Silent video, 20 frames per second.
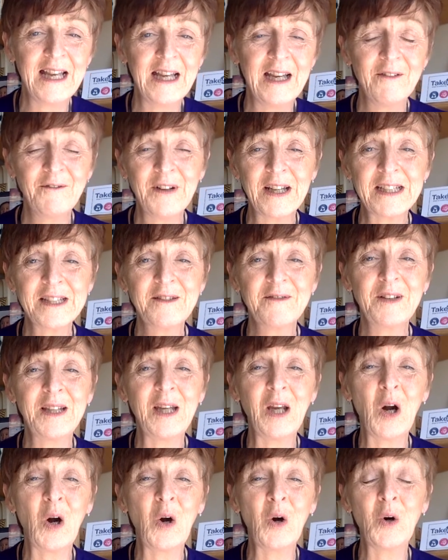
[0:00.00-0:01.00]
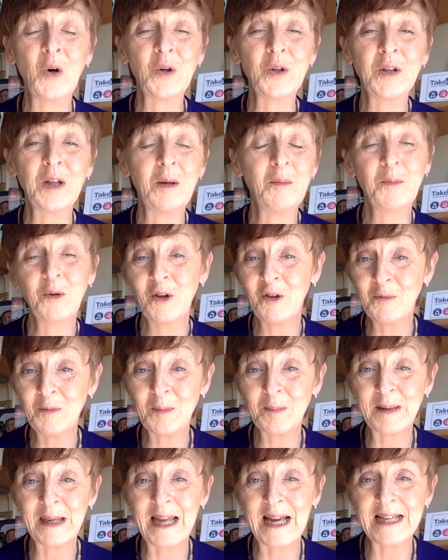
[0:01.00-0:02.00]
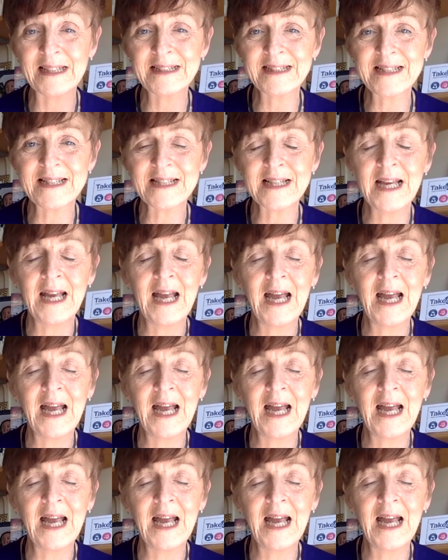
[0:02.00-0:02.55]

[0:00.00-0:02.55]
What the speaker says: effectively on improvement plans.